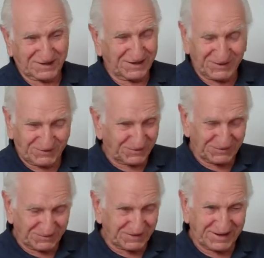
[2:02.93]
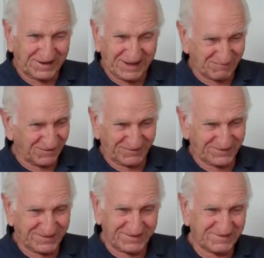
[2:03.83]
I really don't know the name of
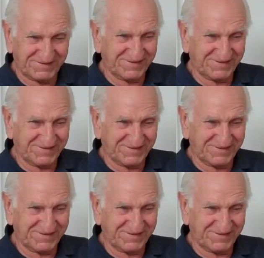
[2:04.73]
it.